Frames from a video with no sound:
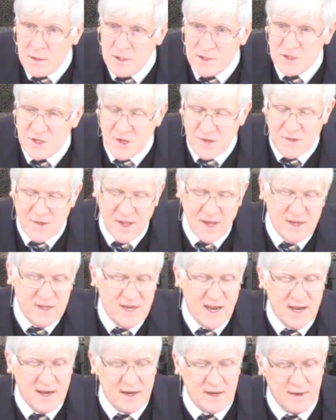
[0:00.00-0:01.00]
she said
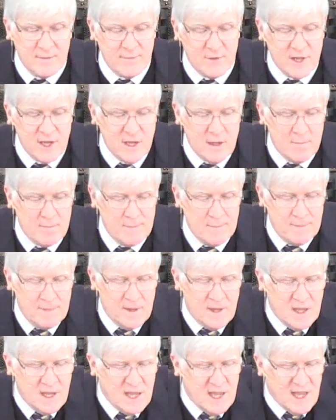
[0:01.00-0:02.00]
tentatively.
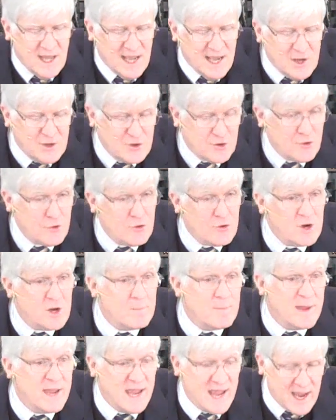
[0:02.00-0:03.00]
He turned
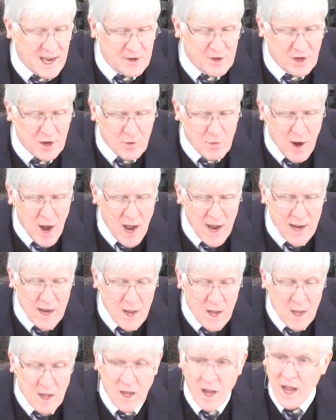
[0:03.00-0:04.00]
and began to cry.
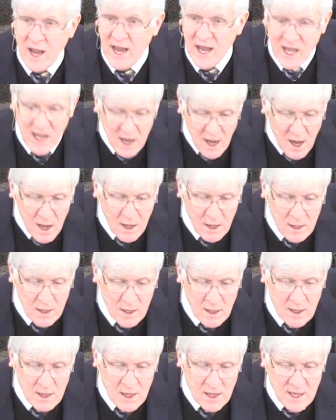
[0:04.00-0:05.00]
"Anya,"
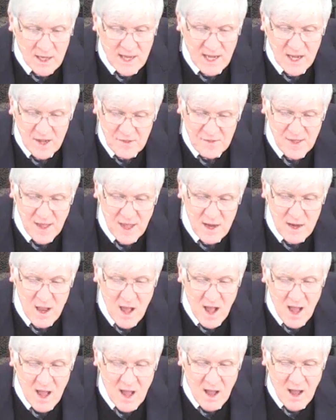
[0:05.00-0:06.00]
he said,
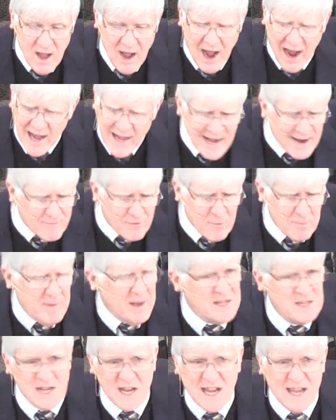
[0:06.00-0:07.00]
"I never
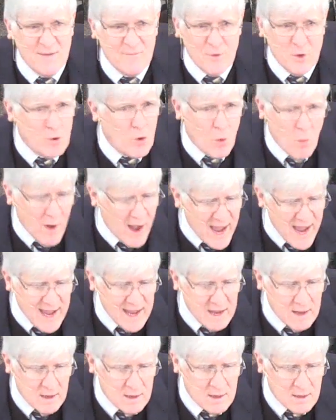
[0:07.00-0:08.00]
meant to give you
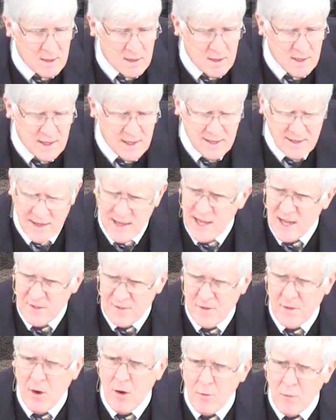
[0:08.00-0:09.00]
away."
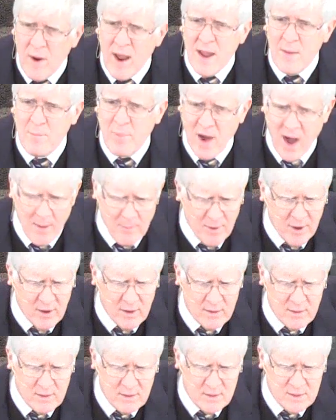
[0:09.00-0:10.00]
"It's all right,
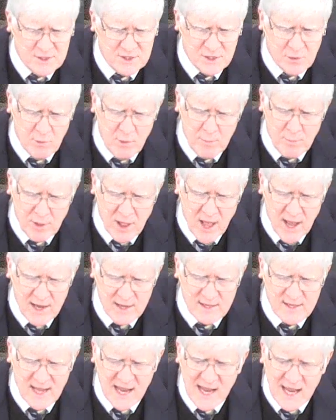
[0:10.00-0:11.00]
Papa," she
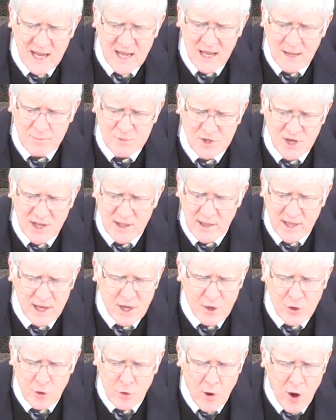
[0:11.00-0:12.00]
replied, taking him gently
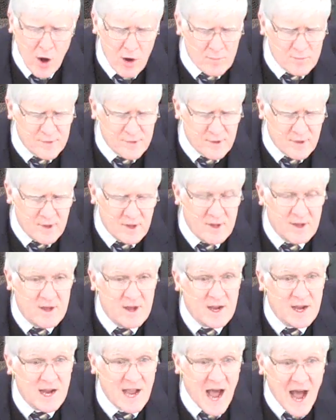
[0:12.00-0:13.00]
in her arms.
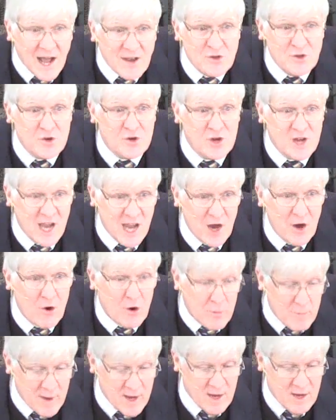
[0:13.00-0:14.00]
"God took
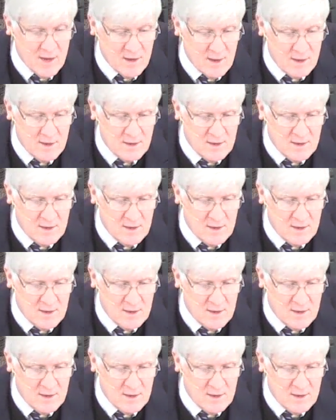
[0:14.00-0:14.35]
care of me."